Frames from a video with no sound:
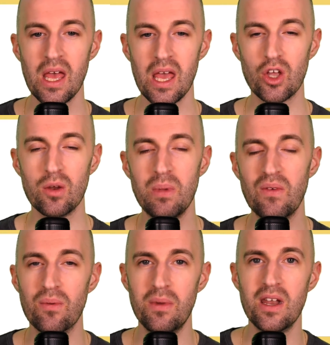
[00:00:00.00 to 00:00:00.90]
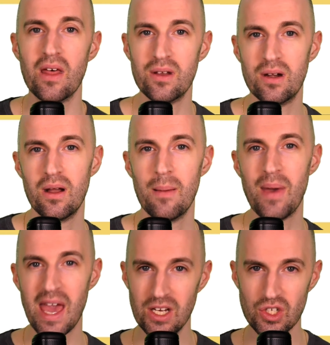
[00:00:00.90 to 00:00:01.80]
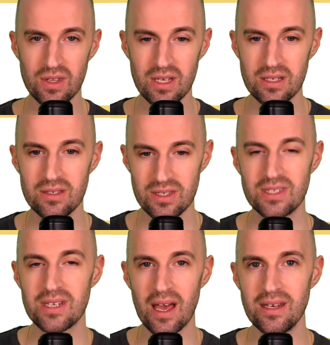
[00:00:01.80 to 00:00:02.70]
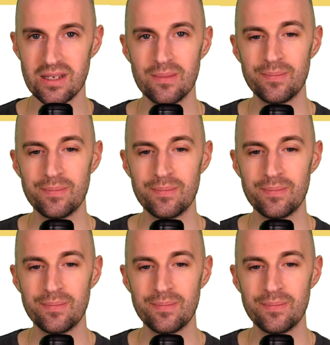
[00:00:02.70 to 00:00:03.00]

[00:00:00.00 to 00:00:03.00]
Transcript: It could be from another page on that site.